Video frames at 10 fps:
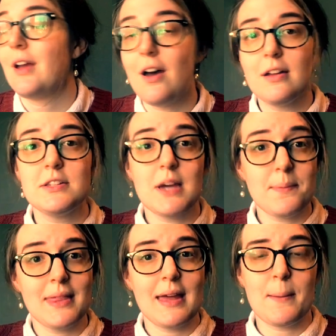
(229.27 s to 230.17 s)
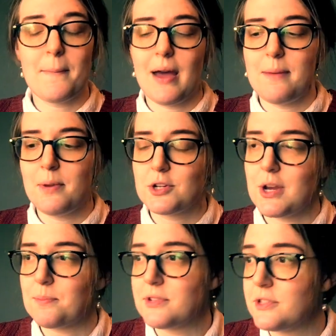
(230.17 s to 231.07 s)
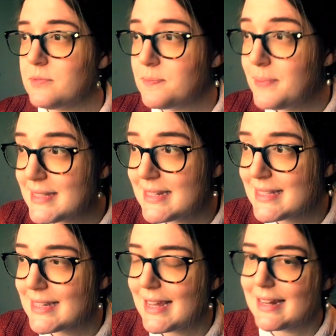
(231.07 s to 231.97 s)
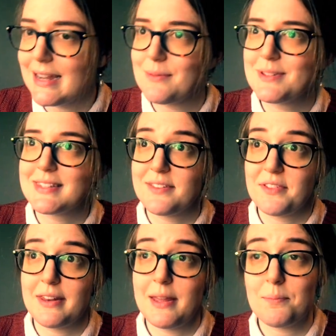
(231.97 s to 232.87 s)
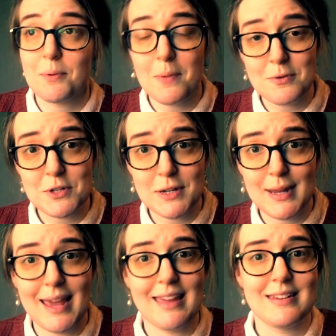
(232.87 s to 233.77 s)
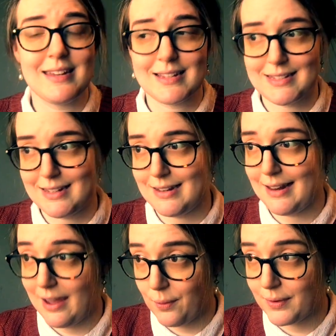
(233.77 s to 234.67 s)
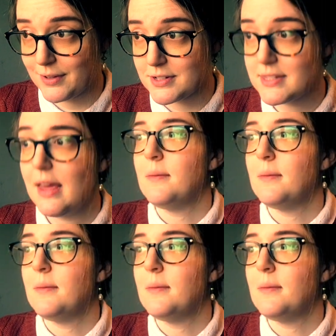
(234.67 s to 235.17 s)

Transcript: On top of that, my bookshop resumed business and I was given a promotion and extended hours.